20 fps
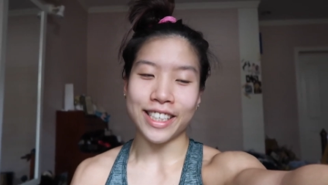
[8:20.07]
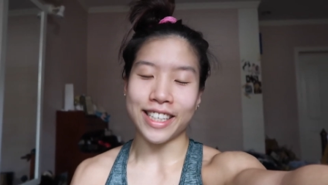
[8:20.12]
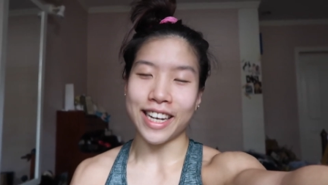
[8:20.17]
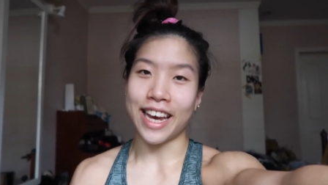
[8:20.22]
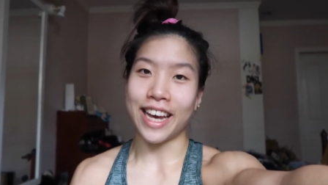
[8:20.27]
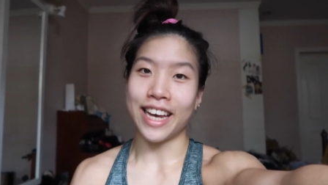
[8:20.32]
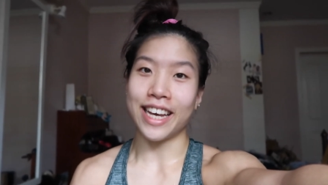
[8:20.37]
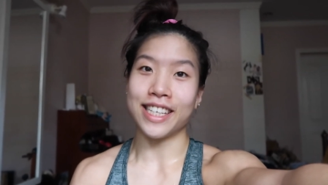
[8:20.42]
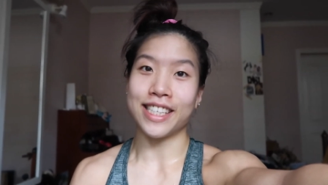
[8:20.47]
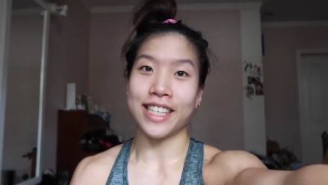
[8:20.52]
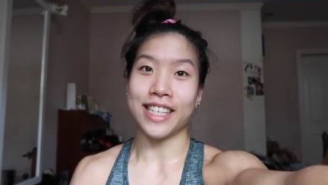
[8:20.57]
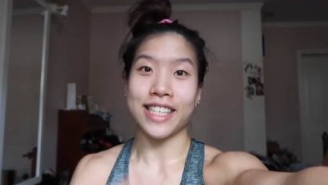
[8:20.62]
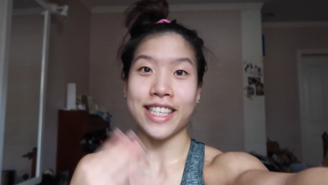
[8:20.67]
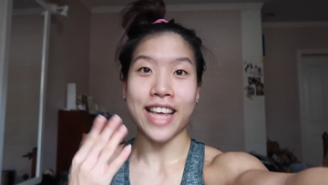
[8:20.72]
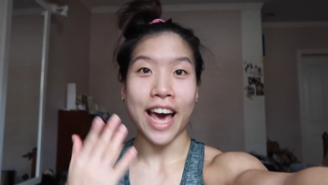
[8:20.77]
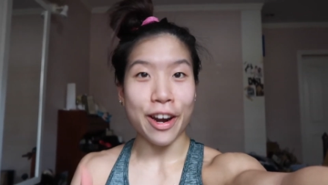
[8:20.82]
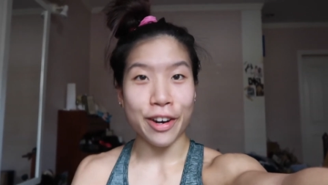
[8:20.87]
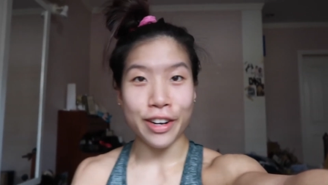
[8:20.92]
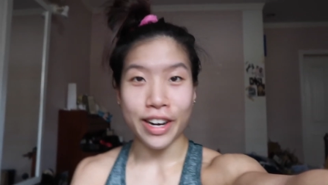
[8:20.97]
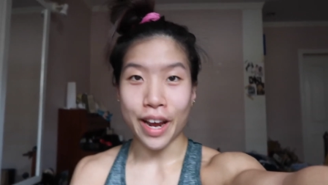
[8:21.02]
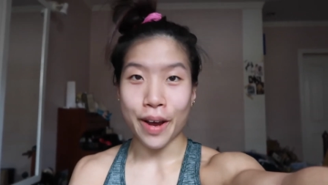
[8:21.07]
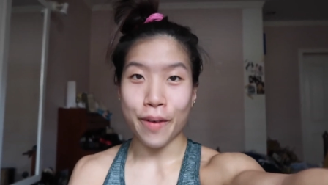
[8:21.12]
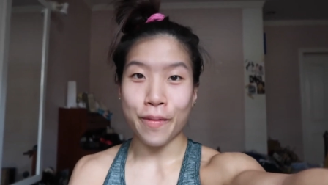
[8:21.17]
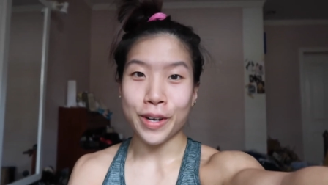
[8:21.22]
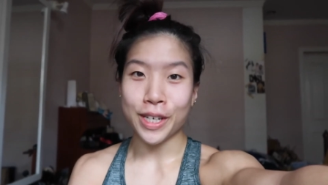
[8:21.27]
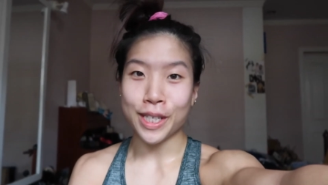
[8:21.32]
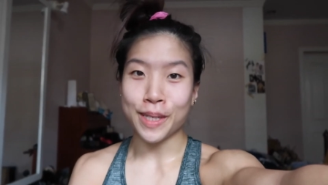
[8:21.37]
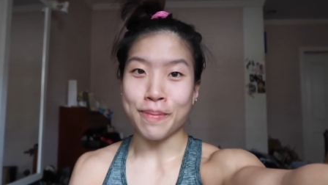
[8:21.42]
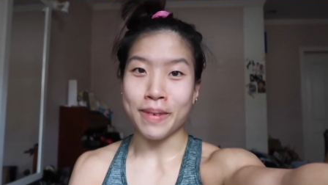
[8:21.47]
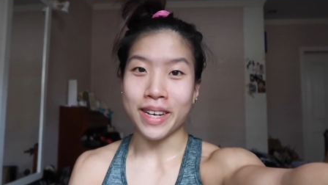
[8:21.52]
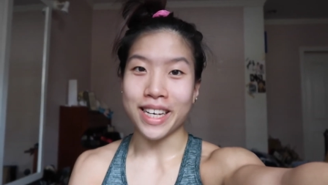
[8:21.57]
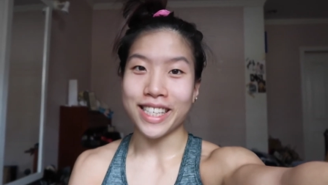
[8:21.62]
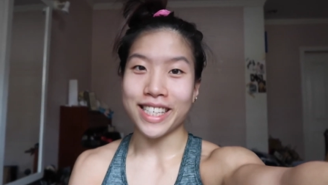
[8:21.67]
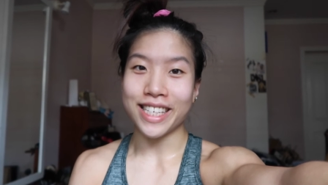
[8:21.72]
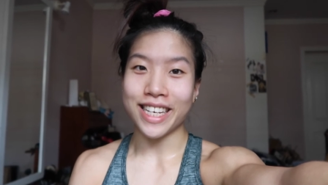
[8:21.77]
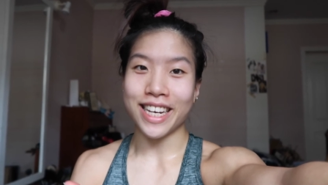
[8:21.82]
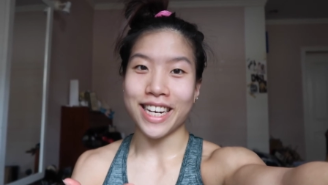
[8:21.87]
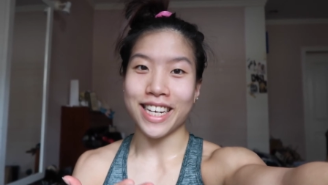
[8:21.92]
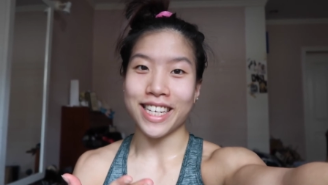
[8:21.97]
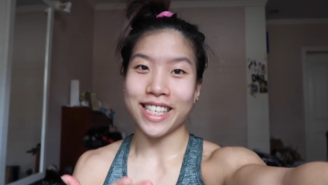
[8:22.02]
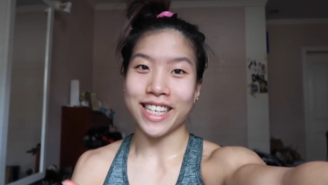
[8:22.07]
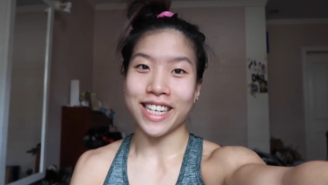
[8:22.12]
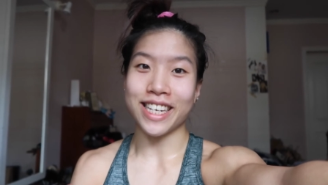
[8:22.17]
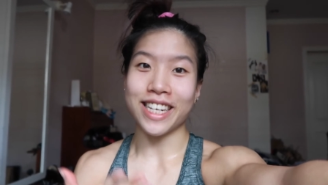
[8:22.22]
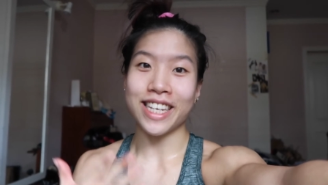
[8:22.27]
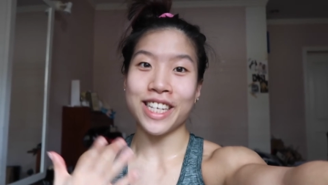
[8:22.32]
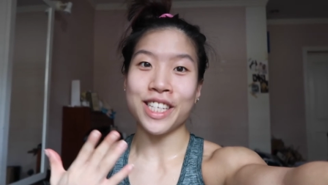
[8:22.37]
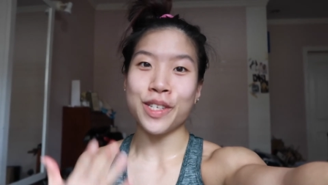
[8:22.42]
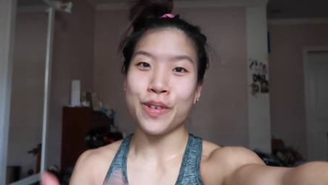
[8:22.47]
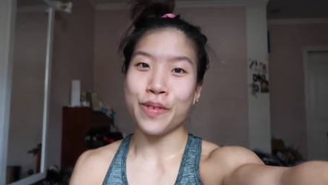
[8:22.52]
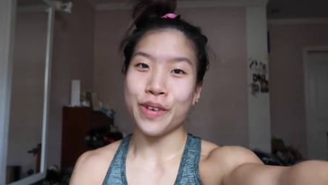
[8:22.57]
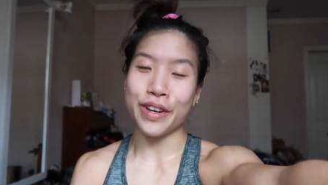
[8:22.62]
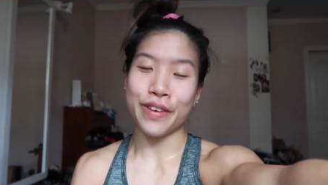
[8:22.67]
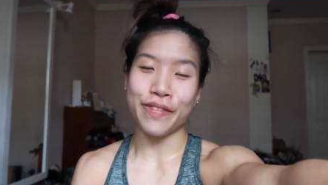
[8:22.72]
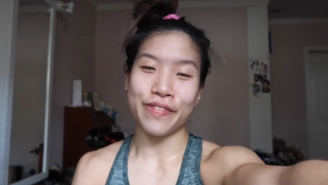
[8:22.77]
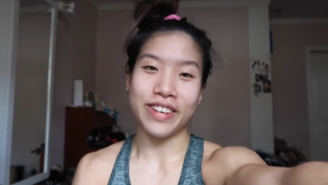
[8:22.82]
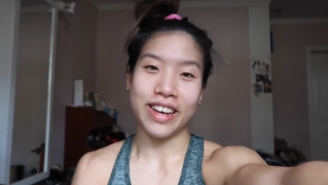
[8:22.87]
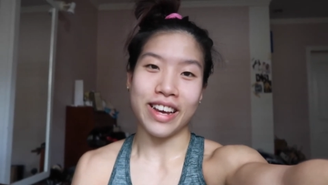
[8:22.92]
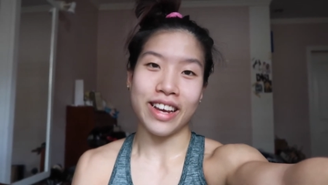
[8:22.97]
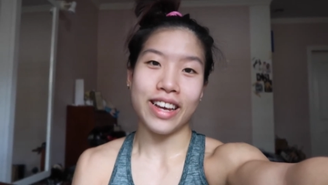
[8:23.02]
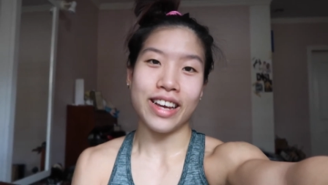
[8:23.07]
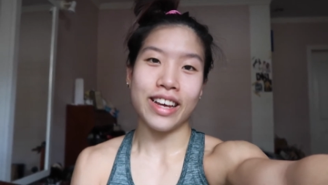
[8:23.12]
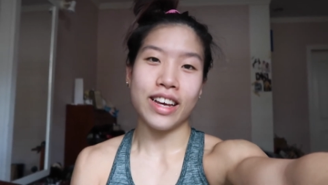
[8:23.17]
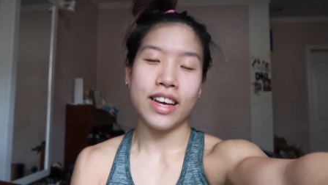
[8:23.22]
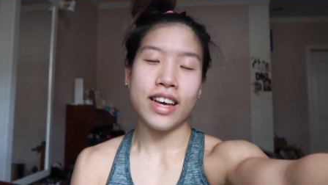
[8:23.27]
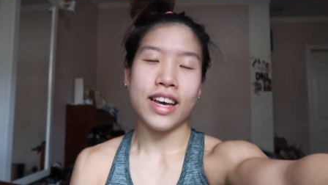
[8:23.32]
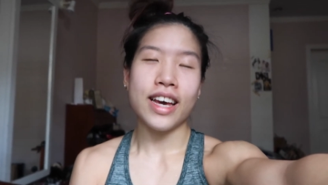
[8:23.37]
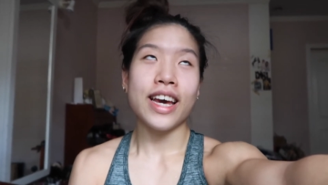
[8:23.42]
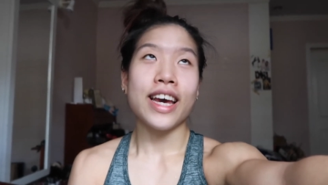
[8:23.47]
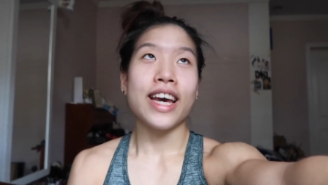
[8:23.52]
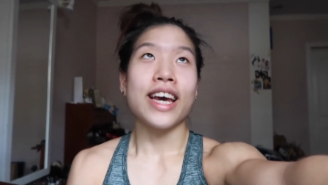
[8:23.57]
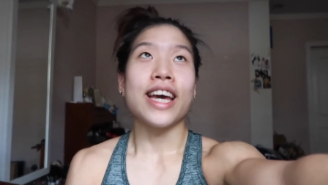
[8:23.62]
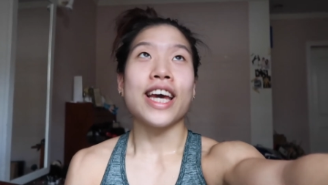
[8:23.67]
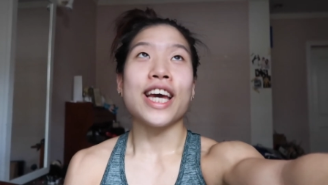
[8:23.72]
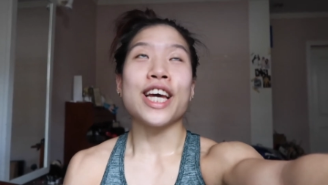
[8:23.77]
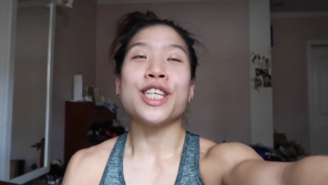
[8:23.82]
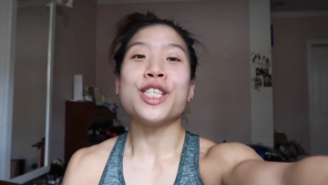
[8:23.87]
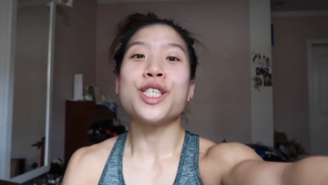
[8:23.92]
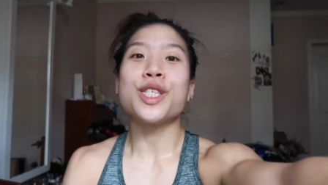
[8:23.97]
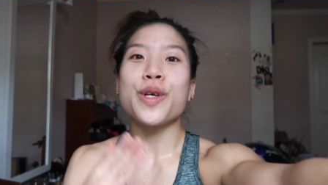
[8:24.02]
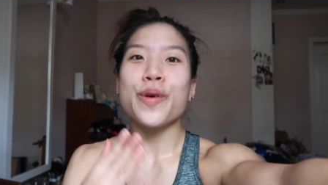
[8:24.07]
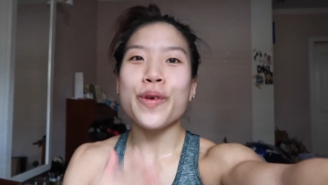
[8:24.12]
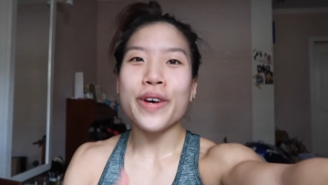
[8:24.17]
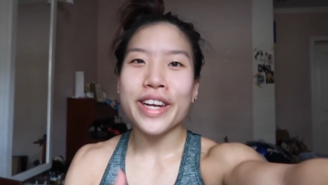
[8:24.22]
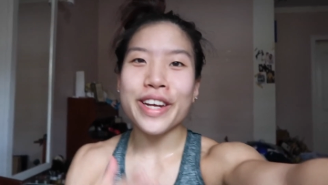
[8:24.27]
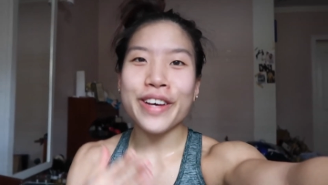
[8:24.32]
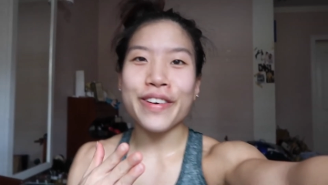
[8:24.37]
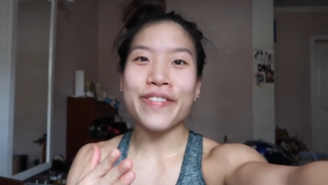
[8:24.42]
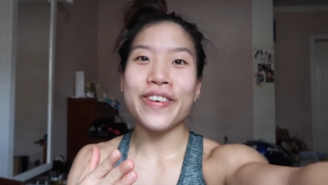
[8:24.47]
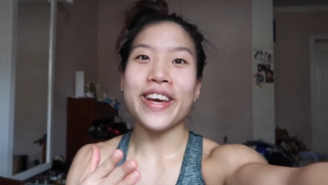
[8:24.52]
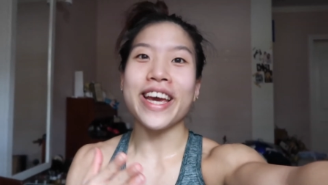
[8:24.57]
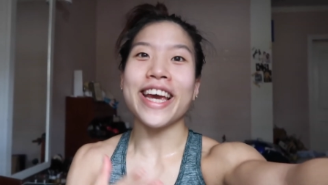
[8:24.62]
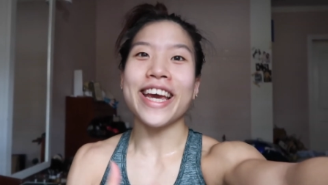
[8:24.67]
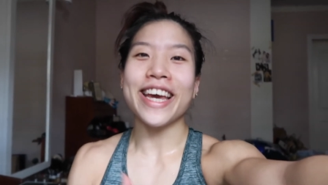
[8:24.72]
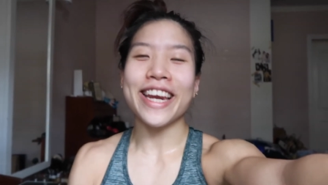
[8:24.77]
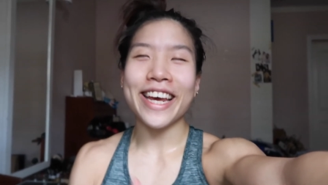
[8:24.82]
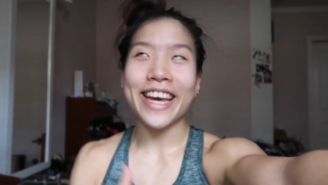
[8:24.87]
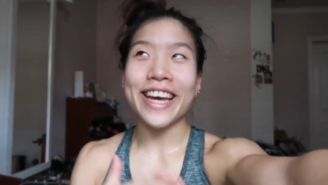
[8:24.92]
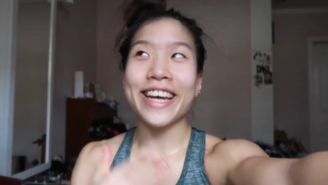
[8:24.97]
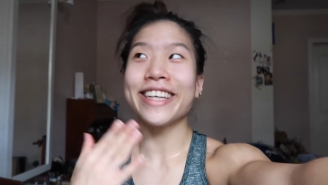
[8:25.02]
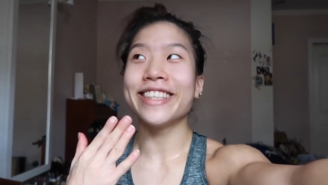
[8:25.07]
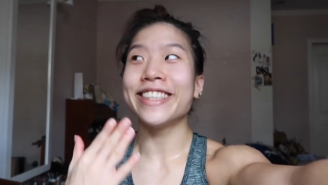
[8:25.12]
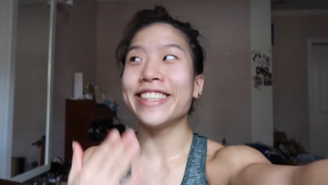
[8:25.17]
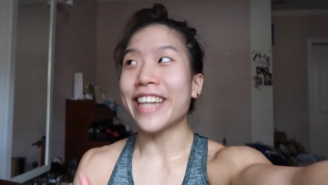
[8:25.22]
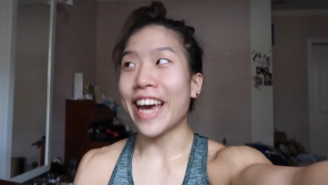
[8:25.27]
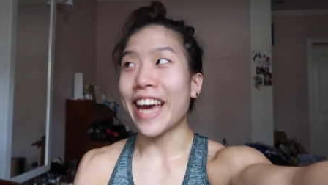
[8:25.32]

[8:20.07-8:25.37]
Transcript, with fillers: Today is a Saturday, which means it is an intuitive intuitive eating